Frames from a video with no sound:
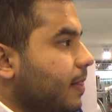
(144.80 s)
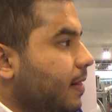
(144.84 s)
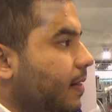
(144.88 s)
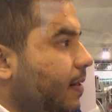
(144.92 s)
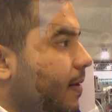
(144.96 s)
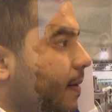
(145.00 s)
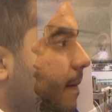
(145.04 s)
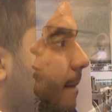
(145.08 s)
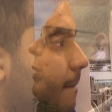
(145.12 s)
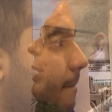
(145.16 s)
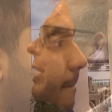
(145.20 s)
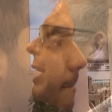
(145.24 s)

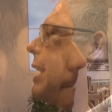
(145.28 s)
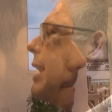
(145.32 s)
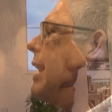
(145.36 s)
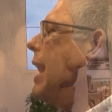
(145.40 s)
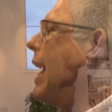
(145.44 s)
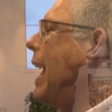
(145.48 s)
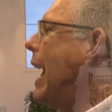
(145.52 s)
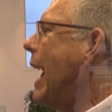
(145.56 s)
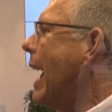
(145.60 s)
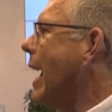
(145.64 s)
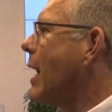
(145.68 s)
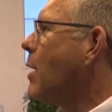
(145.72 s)
You can
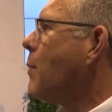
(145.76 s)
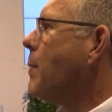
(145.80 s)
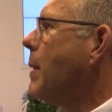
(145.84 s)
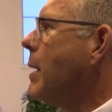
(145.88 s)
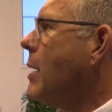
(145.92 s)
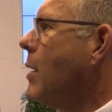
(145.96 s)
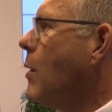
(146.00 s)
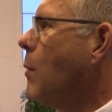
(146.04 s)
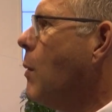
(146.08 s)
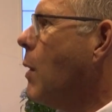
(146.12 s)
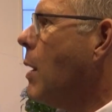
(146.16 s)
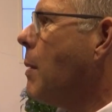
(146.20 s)
add
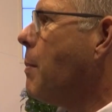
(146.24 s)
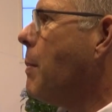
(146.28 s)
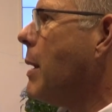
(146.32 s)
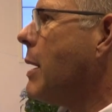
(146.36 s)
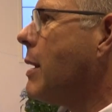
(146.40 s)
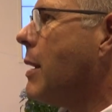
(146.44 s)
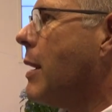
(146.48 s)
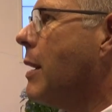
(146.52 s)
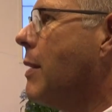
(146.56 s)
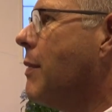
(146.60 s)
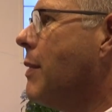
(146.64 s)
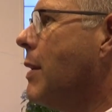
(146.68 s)
when you want,
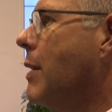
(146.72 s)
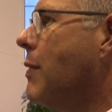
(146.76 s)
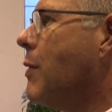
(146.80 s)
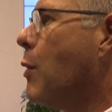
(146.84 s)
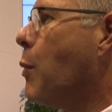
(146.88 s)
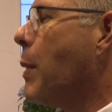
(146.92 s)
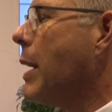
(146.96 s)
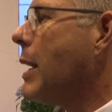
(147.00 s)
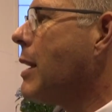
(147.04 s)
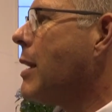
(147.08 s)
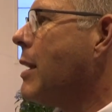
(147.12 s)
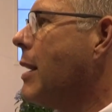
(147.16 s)
but in
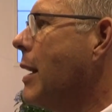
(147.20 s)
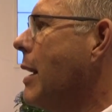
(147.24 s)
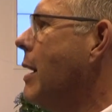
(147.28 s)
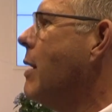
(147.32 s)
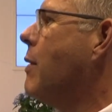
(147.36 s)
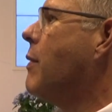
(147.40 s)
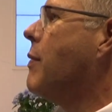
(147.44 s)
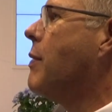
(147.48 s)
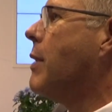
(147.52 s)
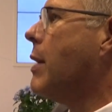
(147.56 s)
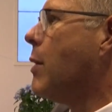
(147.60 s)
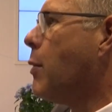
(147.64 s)

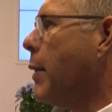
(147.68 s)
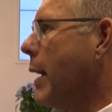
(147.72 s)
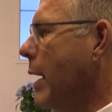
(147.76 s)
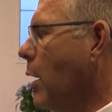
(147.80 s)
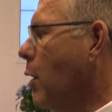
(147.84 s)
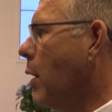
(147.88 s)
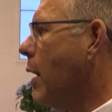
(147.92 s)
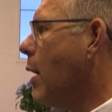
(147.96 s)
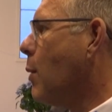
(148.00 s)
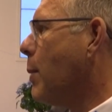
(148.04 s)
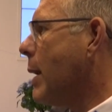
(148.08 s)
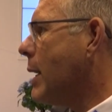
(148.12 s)
the
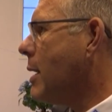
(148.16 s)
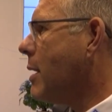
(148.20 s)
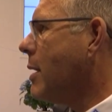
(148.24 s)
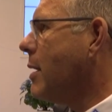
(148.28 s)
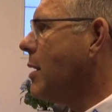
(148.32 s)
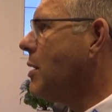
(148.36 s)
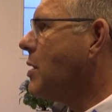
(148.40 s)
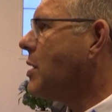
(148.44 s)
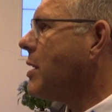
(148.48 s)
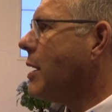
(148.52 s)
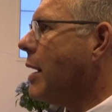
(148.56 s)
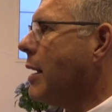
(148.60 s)
regular wet
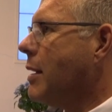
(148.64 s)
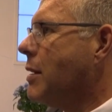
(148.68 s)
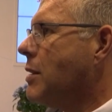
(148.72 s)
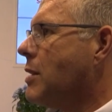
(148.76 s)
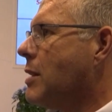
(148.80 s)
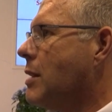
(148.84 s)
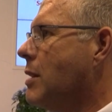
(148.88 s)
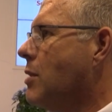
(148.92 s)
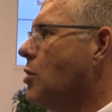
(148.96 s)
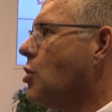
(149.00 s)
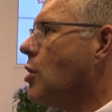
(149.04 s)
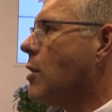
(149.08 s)
clean side
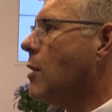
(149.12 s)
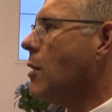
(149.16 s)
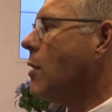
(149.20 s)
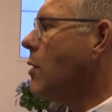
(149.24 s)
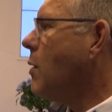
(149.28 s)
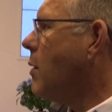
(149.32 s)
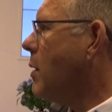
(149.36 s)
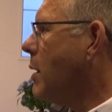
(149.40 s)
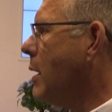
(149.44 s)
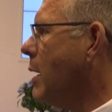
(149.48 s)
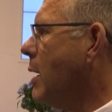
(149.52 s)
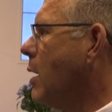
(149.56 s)
is in general
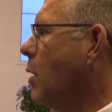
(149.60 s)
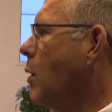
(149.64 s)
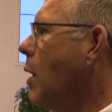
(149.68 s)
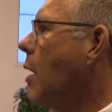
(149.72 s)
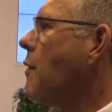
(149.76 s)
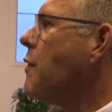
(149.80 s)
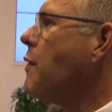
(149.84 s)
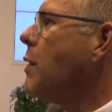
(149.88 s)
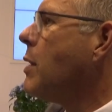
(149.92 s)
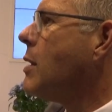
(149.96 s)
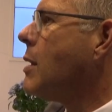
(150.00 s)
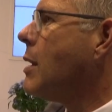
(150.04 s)
not needed. You
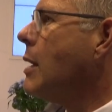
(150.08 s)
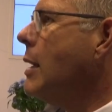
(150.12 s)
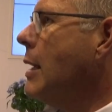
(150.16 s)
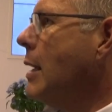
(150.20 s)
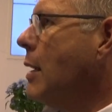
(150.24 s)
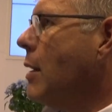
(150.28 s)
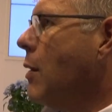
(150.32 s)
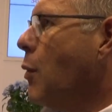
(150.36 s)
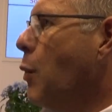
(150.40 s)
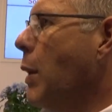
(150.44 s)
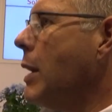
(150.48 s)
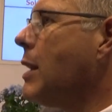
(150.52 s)
have not,
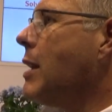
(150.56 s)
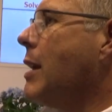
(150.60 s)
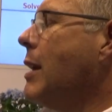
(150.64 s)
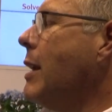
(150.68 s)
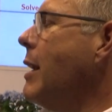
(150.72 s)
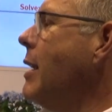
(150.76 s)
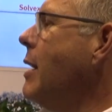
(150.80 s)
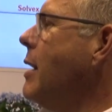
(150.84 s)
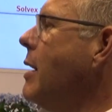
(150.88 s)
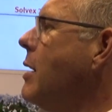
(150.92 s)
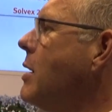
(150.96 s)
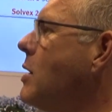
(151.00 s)
wet
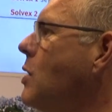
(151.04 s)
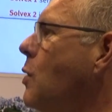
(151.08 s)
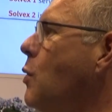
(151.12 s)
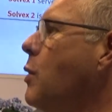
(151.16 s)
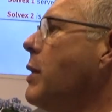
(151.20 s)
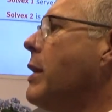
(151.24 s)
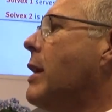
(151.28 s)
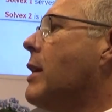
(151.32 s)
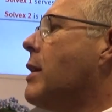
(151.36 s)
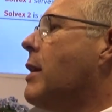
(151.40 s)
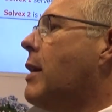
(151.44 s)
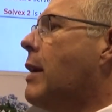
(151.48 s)
cleaning is
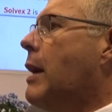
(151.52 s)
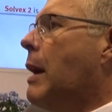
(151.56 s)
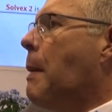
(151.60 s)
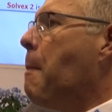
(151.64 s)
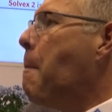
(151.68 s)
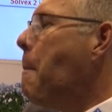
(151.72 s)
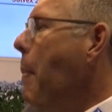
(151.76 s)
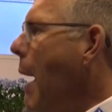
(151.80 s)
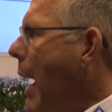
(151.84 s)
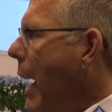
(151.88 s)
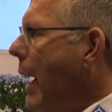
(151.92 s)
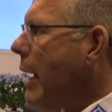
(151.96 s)
only a
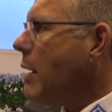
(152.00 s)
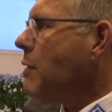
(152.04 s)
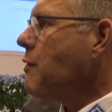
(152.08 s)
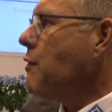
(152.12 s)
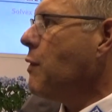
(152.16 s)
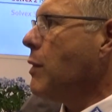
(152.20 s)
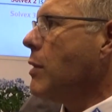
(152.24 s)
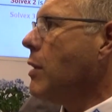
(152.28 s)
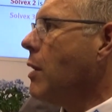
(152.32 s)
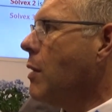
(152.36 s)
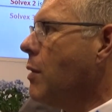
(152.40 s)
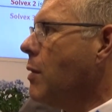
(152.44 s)
part
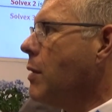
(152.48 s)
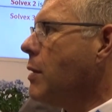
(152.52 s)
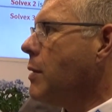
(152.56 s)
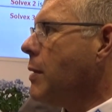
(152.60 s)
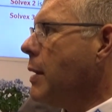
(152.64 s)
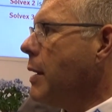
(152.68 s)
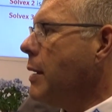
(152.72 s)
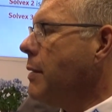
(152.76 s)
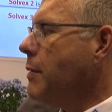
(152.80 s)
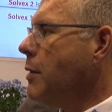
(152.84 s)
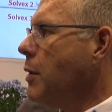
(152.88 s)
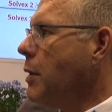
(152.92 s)
from
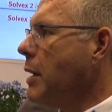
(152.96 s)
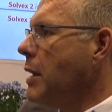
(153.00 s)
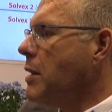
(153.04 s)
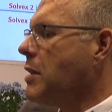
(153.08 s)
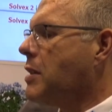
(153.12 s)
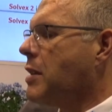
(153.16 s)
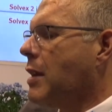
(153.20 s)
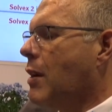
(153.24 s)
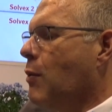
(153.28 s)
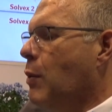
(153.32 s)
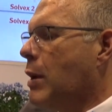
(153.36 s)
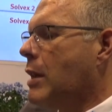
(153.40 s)
it. You can
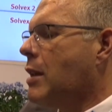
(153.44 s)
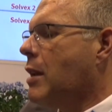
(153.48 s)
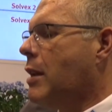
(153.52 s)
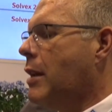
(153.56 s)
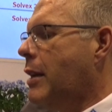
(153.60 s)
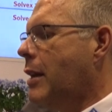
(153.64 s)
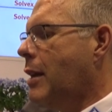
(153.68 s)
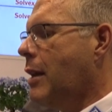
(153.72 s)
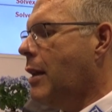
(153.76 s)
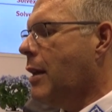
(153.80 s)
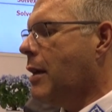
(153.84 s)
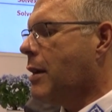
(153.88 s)
say wet
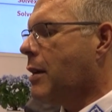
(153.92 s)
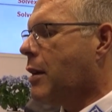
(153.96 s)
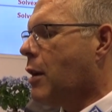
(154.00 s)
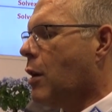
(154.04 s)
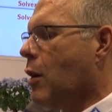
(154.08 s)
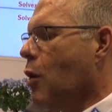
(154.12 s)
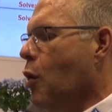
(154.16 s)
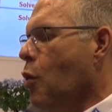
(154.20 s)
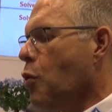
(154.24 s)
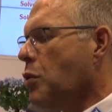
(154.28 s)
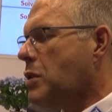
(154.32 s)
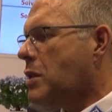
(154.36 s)
cleaning
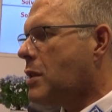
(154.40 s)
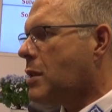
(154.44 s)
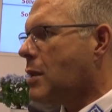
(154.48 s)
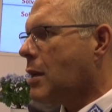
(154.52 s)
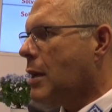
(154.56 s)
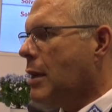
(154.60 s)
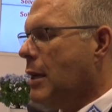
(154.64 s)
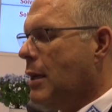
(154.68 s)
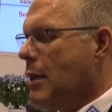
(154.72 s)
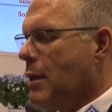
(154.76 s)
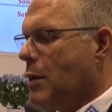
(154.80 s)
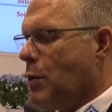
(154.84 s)
closed.
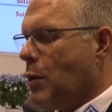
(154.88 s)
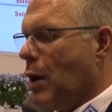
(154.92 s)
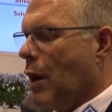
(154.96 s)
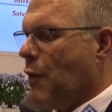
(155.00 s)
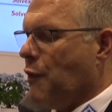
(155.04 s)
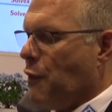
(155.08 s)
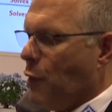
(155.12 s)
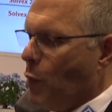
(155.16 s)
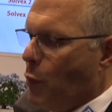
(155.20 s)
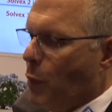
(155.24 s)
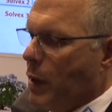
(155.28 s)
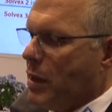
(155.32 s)
You
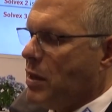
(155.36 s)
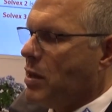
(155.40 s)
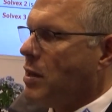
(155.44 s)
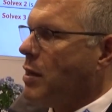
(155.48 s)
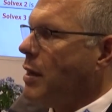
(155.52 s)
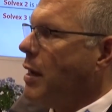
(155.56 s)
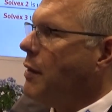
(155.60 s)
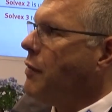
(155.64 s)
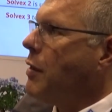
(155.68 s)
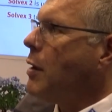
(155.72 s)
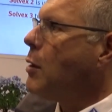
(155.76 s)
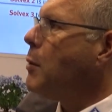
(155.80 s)
have on one
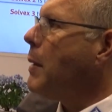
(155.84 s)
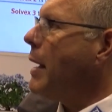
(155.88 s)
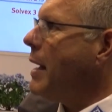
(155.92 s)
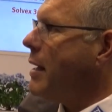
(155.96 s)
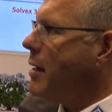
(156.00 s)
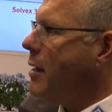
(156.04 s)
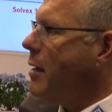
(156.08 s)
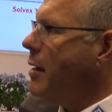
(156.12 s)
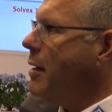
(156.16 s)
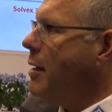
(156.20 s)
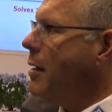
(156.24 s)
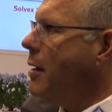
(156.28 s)
side the dry
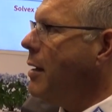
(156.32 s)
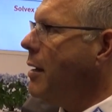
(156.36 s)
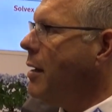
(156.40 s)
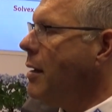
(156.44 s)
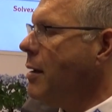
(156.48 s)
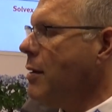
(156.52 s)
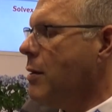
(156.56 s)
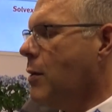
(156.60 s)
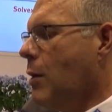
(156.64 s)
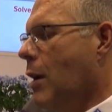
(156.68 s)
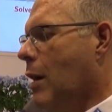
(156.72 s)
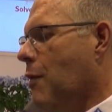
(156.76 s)
cleaning,
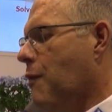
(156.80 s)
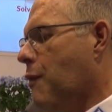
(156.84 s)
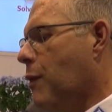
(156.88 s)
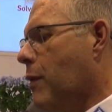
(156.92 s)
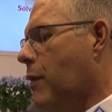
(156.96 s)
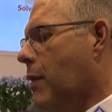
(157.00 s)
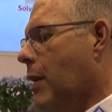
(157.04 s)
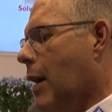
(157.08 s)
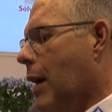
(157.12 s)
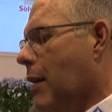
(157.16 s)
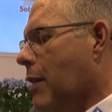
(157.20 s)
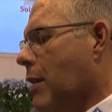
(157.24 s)
you have
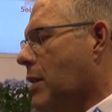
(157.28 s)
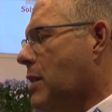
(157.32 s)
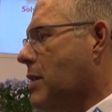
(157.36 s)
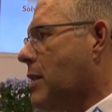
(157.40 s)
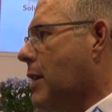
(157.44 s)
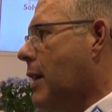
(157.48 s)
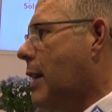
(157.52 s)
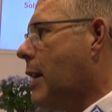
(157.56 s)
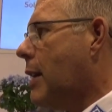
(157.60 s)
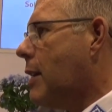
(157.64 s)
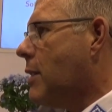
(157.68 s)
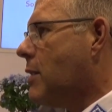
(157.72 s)
on the other
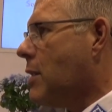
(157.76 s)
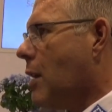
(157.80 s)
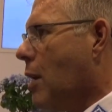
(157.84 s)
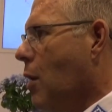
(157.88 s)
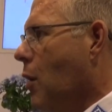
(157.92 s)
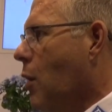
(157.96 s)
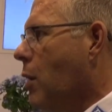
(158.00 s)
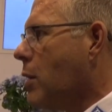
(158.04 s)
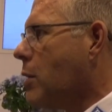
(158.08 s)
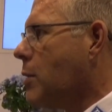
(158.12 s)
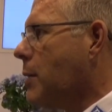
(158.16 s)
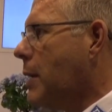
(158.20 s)
side the
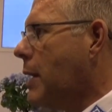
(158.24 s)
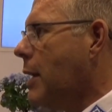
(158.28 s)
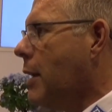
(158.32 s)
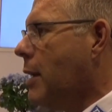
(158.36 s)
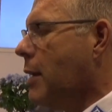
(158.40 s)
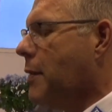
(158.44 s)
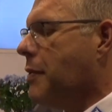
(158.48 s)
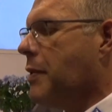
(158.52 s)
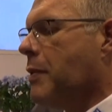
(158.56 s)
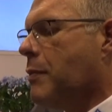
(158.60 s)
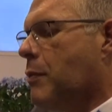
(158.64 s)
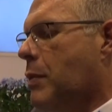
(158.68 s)
laundry,
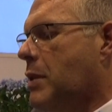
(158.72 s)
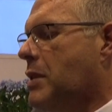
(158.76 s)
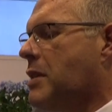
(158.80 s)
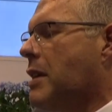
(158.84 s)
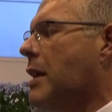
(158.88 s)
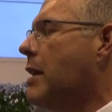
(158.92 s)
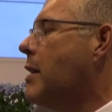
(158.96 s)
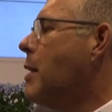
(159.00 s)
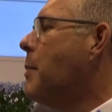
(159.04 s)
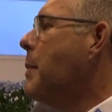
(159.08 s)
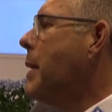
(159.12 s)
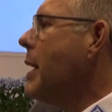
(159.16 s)
and we
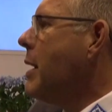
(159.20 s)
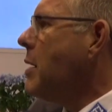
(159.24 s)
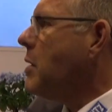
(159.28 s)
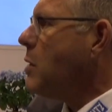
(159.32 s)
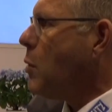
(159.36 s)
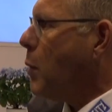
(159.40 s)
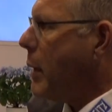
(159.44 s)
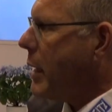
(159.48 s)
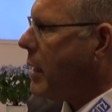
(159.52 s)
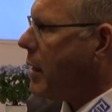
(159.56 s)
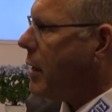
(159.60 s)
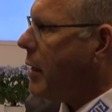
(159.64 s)
say in the middle
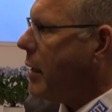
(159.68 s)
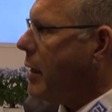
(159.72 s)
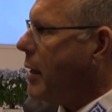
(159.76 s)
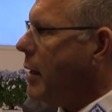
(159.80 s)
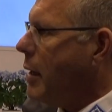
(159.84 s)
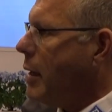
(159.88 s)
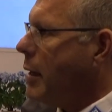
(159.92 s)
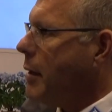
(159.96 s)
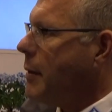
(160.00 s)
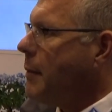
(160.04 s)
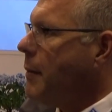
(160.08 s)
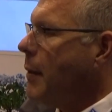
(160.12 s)
is a wet cleaning.
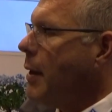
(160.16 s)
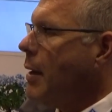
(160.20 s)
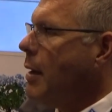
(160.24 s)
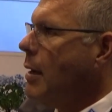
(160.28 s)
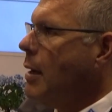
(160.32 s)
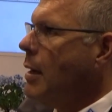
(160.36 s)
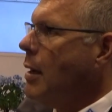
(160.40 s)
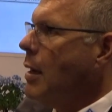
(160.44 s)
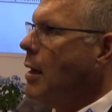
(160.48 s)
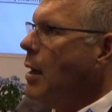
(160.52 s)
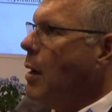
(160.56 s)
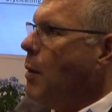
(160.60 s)

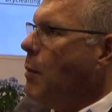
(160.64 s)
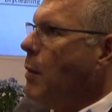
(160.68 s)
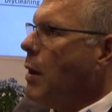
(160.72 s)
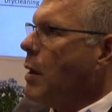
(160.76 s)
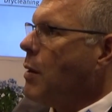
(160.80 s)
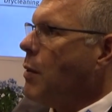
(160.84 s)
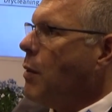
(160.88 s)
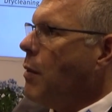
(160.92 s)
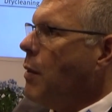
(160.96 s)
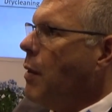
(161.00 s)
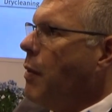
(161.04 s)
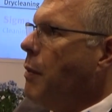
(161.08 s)

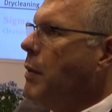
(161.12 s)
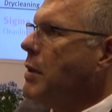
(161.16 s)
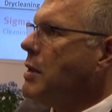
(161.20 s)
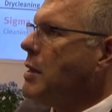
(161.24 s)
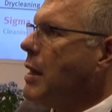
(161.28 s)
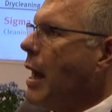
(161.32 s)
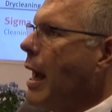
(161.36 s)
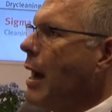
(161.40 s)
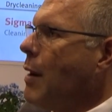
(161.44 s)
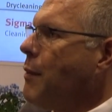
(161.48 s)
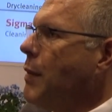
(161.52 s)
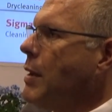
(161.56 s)
But with
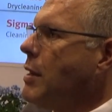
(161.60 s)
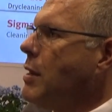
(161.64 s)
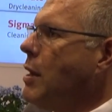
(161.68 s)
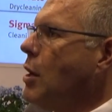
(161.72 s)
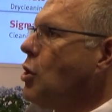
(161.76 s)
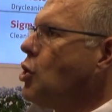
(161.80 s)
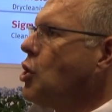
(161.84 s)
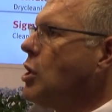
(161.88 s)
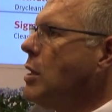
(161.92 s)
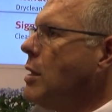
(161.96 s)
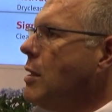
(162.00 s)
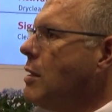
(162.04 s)
the Aqua
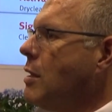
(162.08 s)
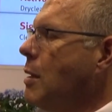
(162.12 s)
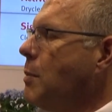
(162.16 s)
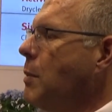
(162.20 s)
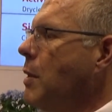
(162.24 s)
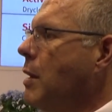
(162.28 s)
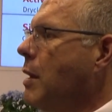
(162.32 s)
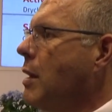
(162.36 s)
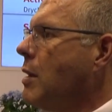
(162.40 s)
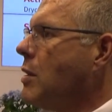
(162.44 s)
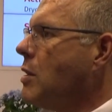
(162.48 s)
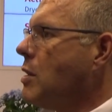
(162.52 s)
Touch system,
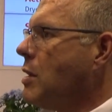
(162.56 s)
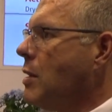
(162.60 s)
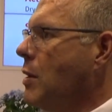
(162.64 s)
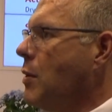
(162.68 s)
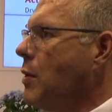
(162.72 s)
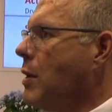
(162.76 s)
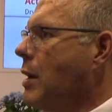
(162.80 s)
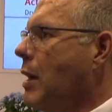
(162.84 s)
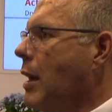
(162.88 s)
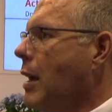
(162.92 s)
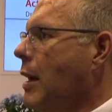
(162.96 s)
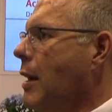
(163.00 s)
you can say,
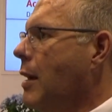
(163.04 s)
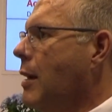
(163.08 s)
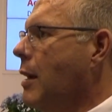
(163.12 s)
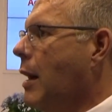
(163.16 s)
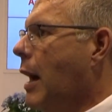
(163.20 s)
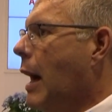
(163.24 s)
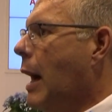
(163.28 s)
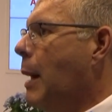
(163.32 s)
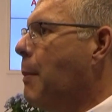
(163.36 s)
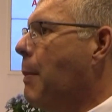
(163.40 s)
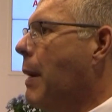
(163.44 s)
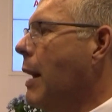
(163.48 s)
okay,
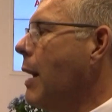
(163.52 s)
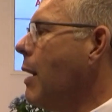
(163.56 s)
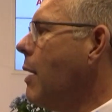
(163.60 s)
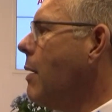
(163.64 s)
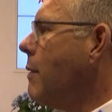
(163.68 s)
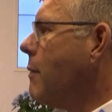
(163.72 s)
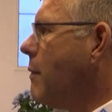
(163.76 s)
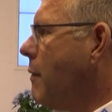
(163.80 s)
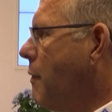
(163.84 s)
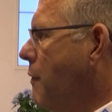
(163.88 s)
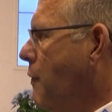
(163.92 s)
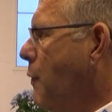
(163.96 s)
I buy
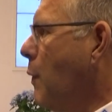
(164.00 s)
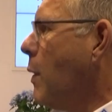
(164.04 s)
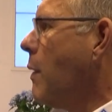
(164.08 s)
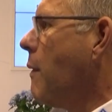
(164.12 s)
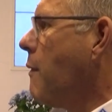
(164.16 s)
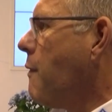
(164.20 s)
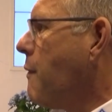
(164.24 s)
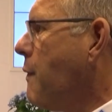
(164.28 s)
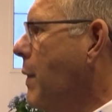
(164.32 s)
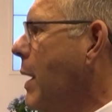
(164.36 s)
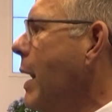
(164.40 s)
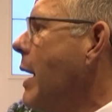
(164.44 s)

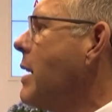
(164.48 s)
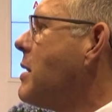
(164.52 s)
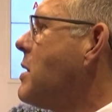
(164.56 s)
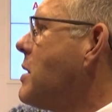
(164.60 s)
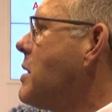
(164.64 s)
when I